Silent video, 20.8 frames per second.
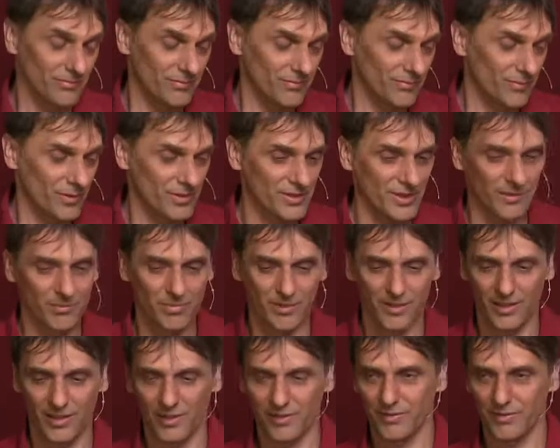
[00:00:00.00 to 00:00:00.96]
For example,
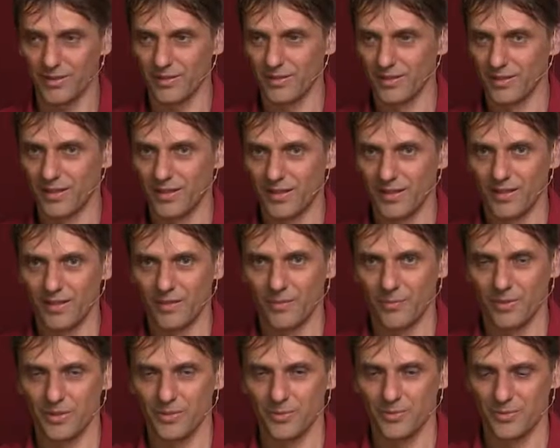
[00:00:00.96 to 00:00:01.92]
even
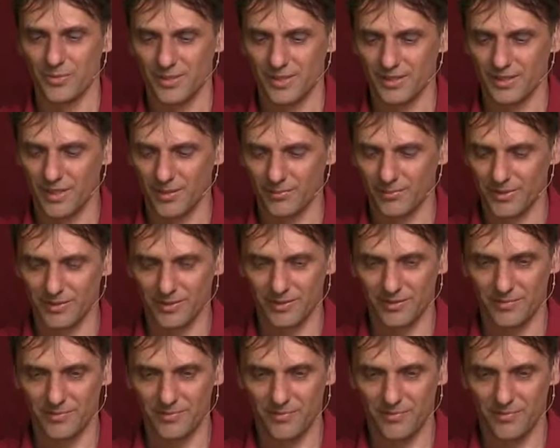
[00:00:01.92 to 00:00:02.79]
when you set up the